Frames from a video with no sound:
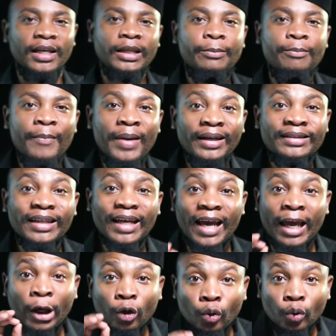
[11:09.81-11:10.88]
it makes
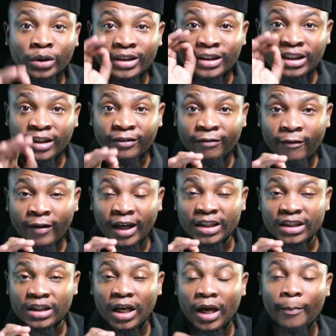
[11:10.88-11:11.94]
a huge
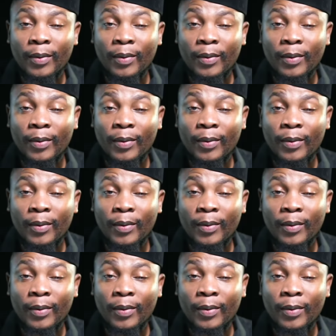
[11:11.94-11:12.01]
difference,